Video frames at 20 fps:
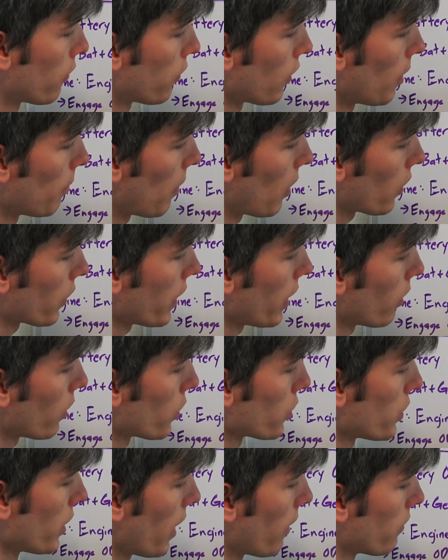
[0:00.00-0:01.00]
from our
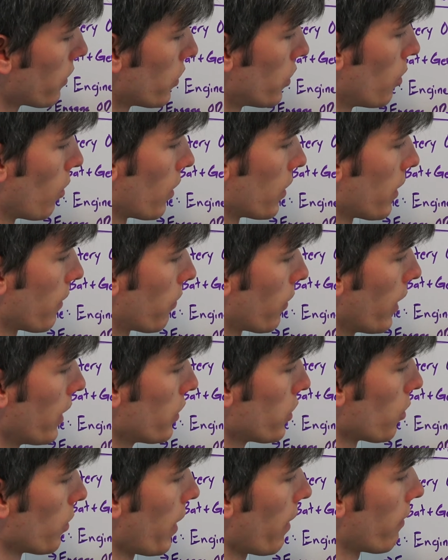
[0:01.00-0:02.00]
countershaft to our
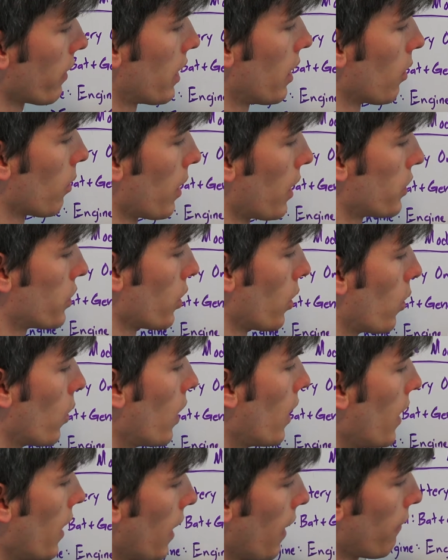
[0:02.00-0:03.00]
differential, we have a gear
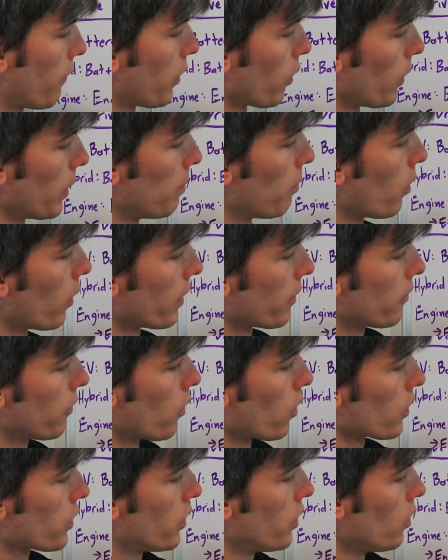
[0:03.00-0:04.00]
ratio of
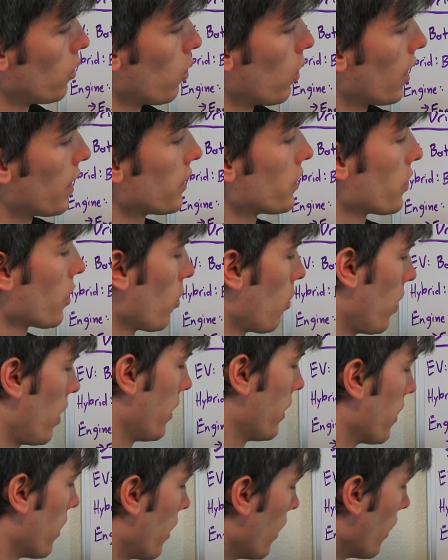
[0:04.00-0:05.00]
3.421 to
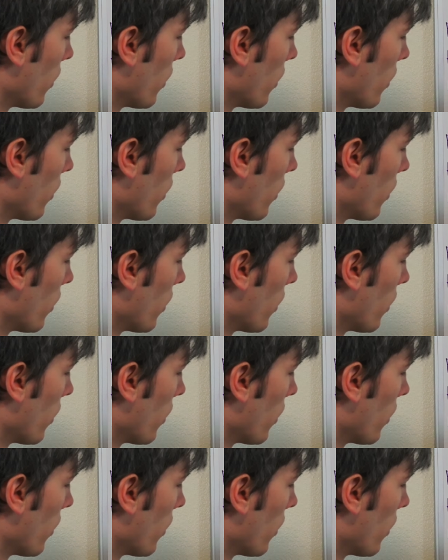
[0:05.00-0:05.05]
1.